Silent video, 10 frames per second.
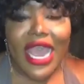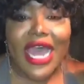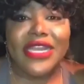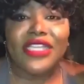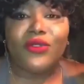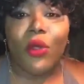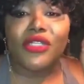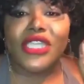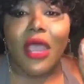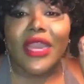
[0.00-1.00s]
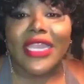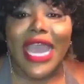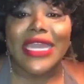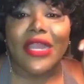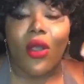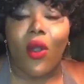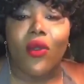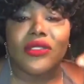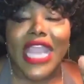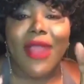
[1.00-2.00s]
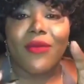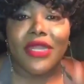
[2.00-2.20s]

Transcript: I just want y'all that got that old-time